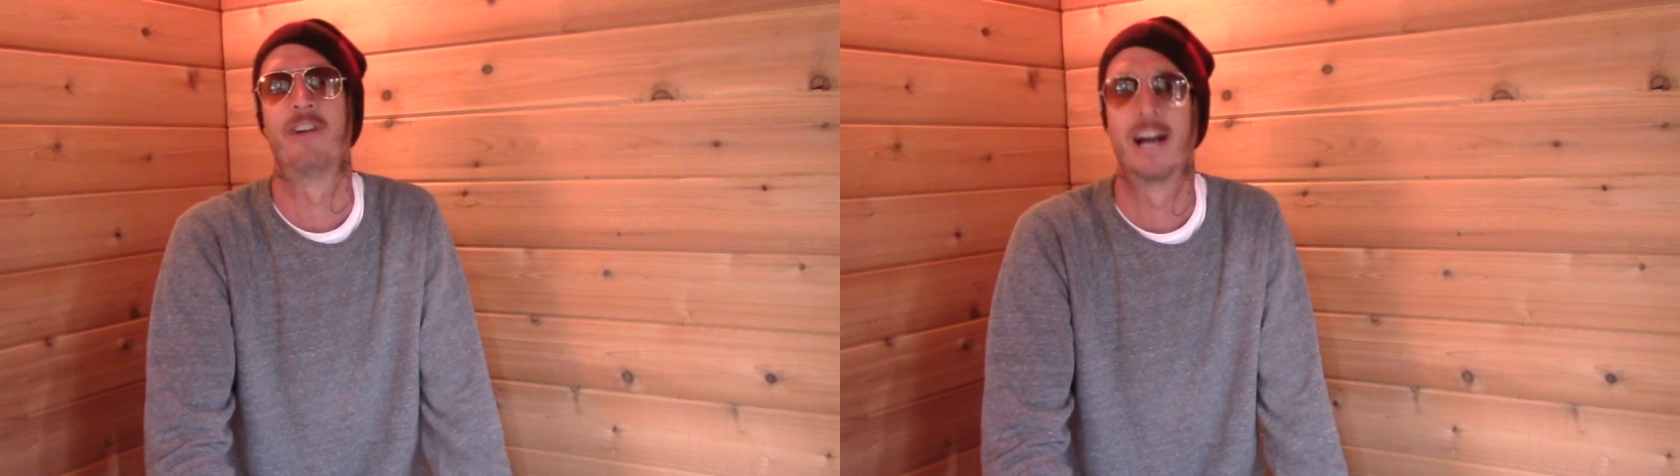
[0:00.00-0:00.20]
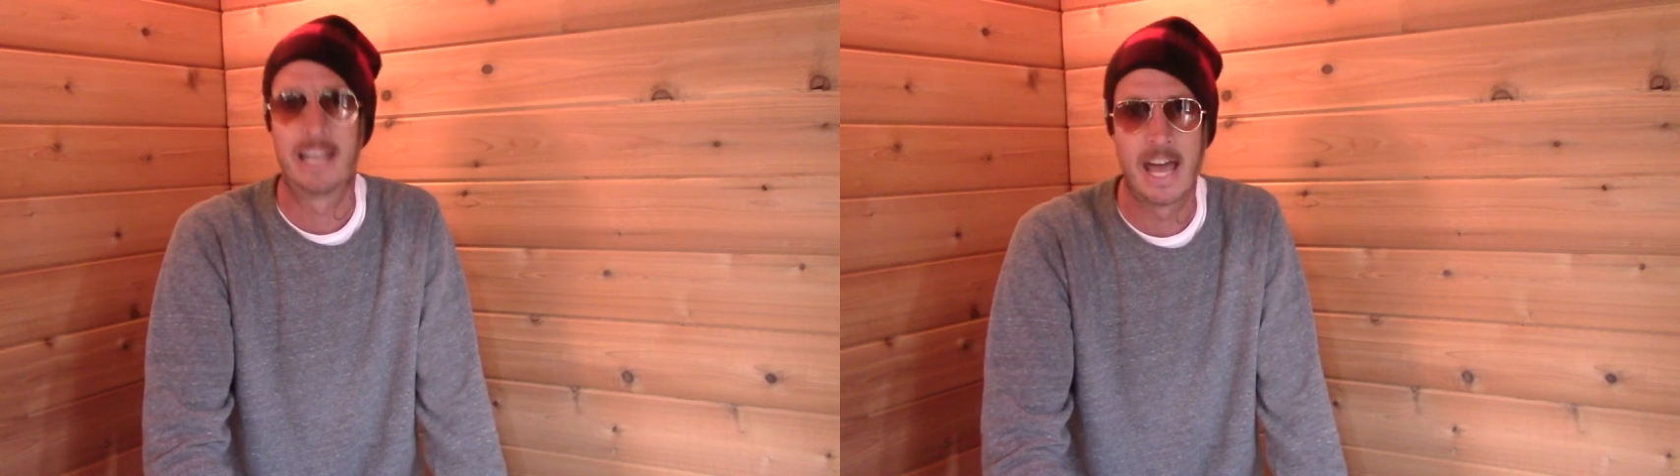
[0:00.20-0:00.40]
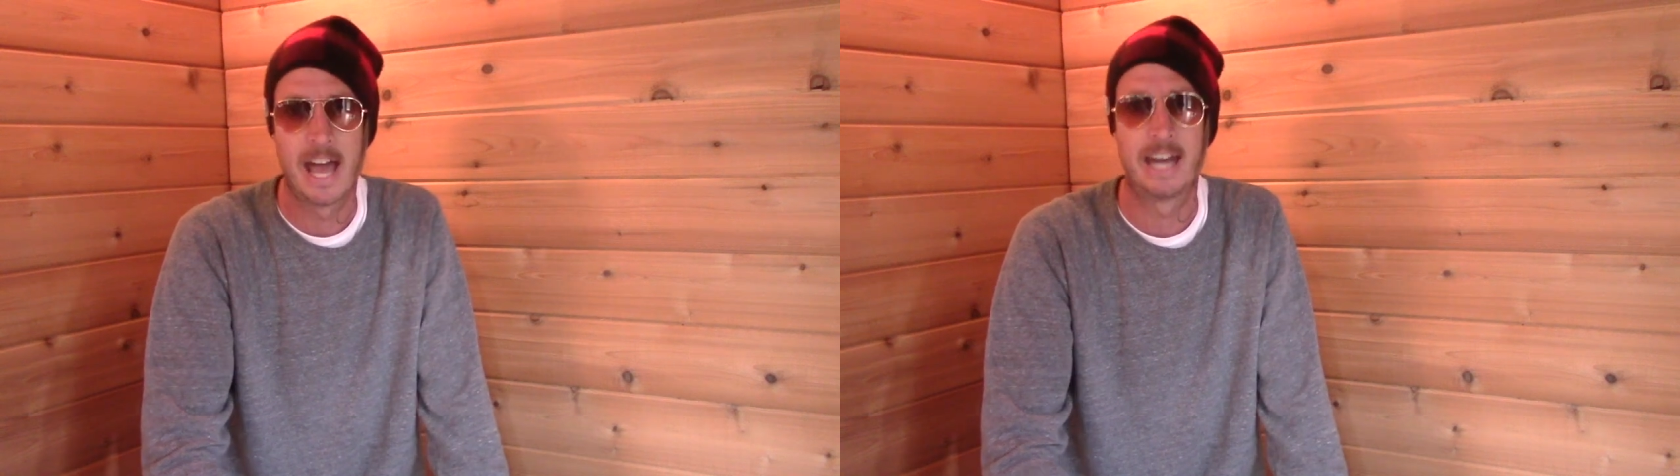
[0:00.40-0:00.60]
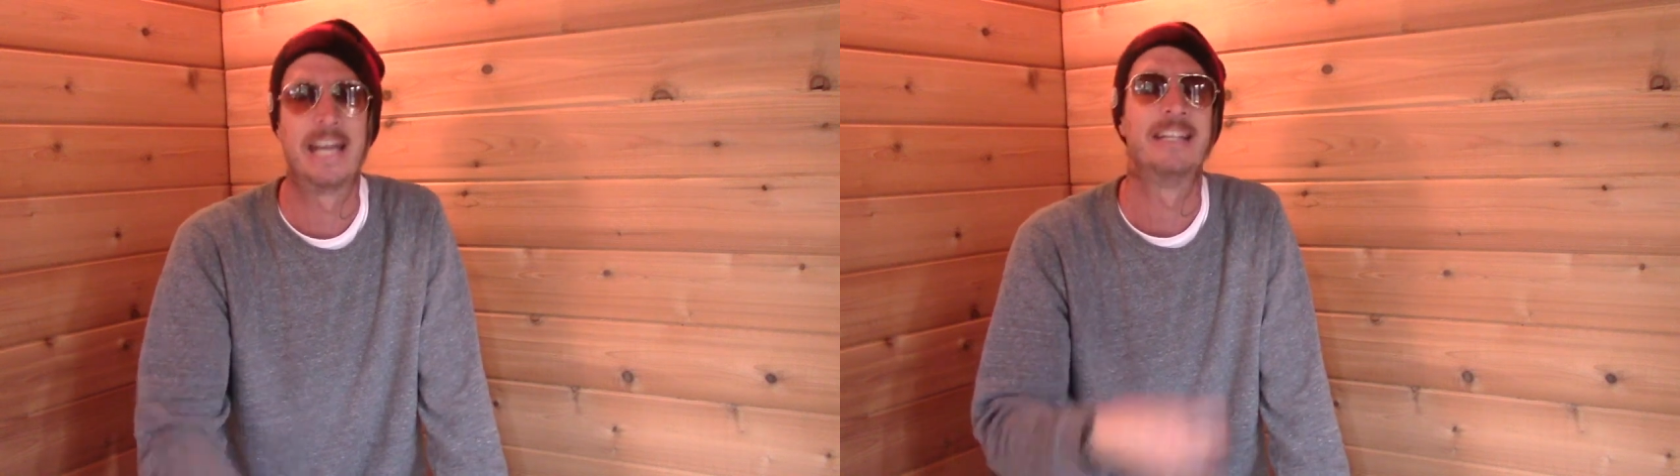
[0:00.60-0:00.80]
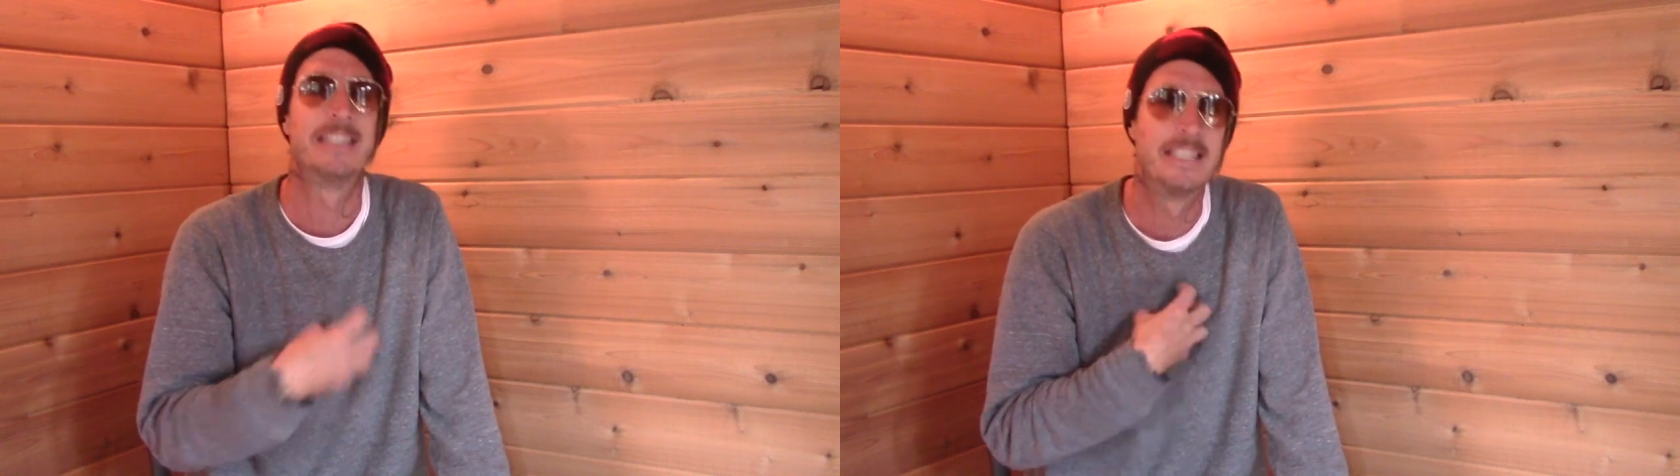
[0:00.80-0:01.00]
again,
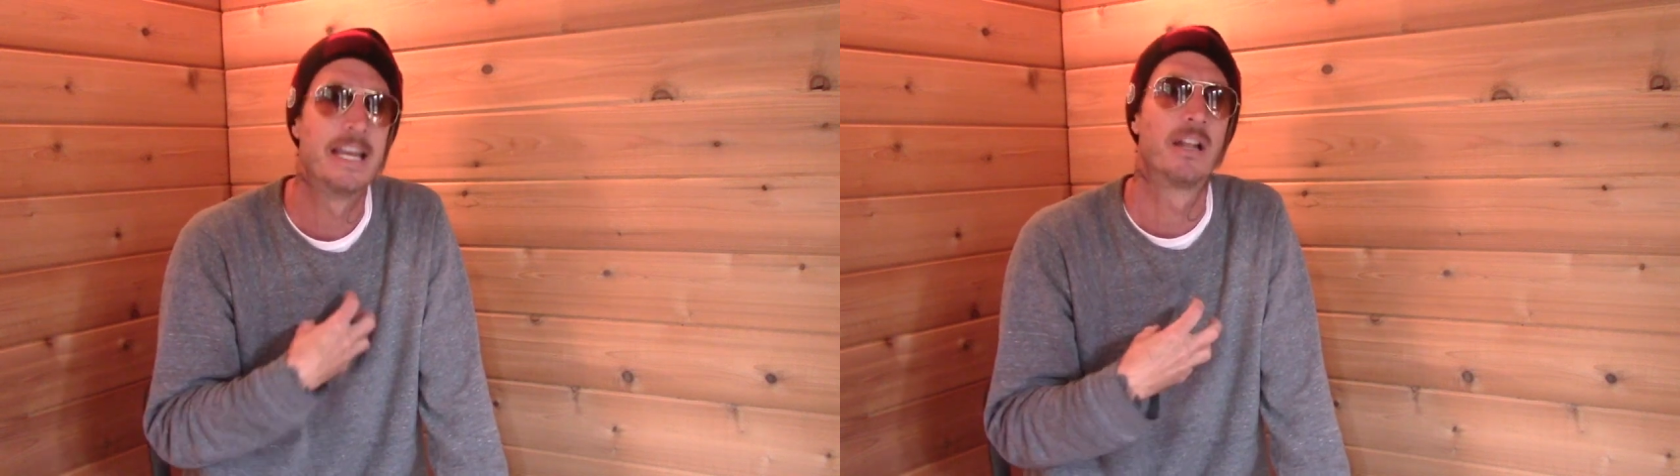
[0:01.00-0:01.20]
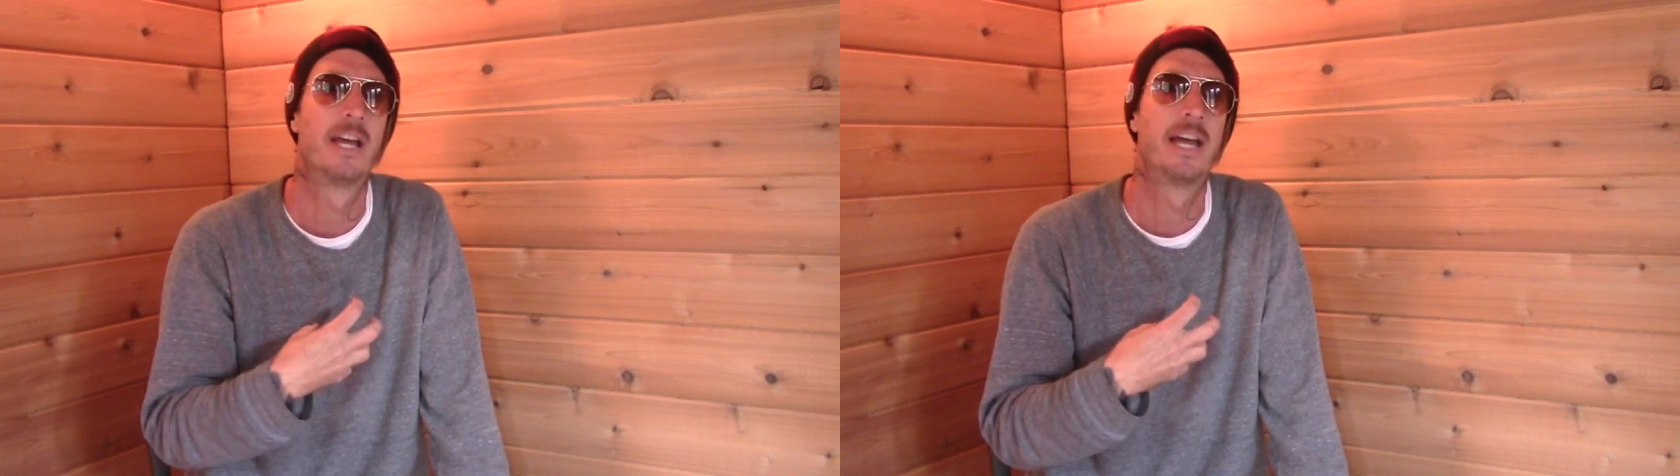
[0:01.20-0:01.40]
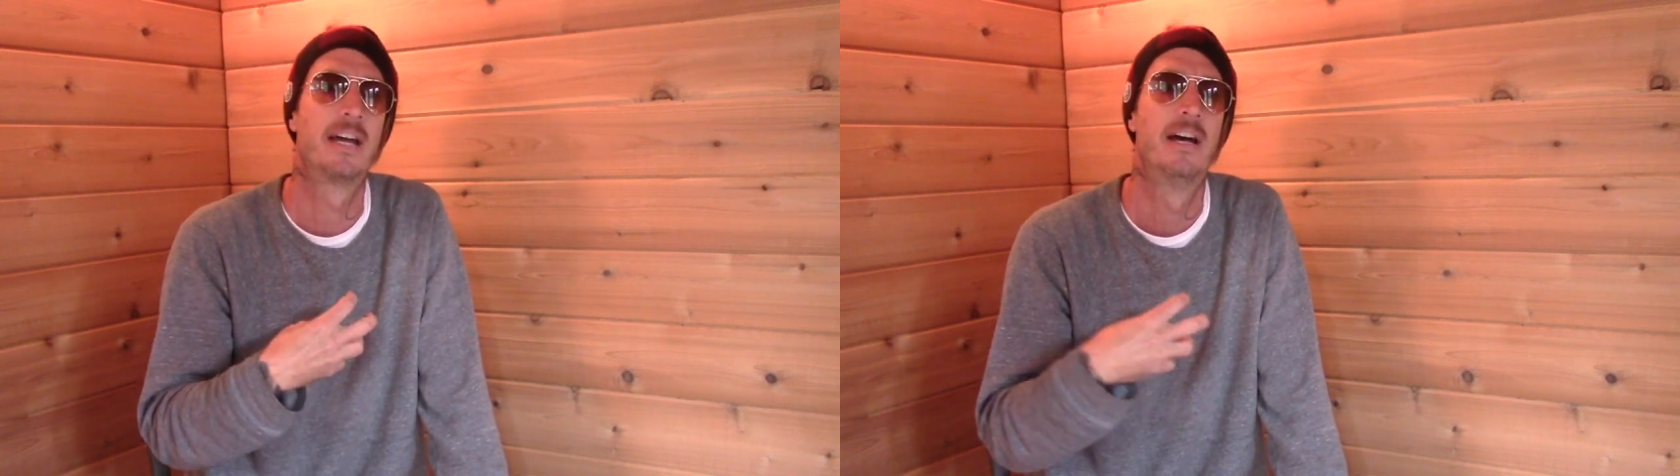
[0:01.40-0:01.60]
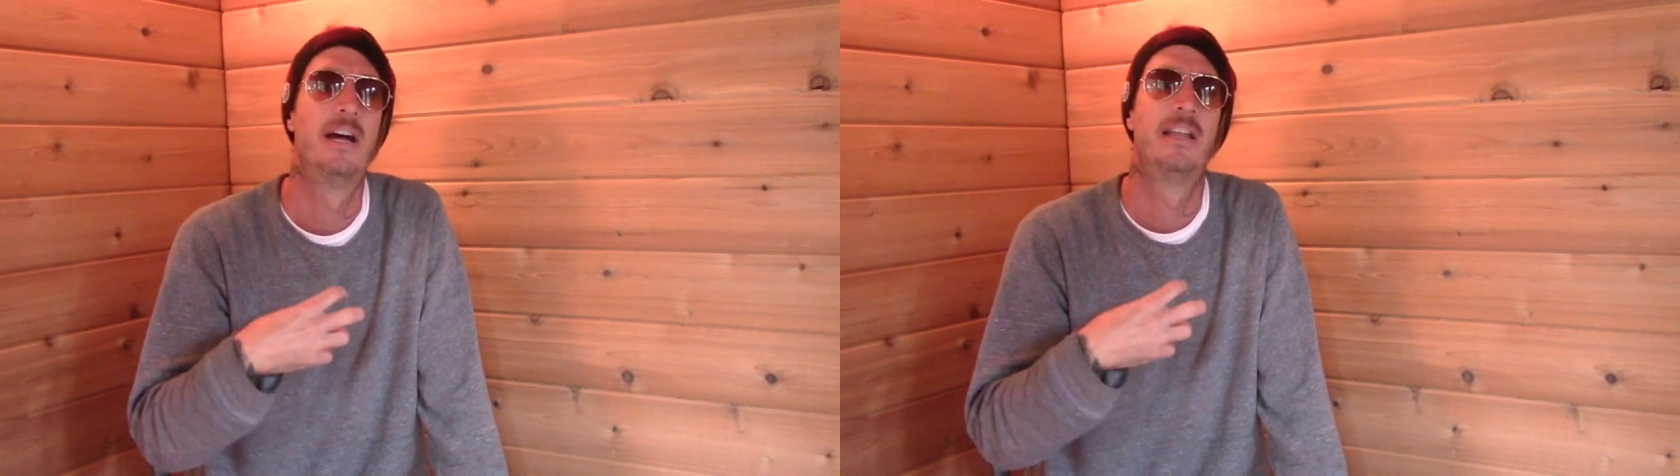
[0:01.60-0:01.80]
instilling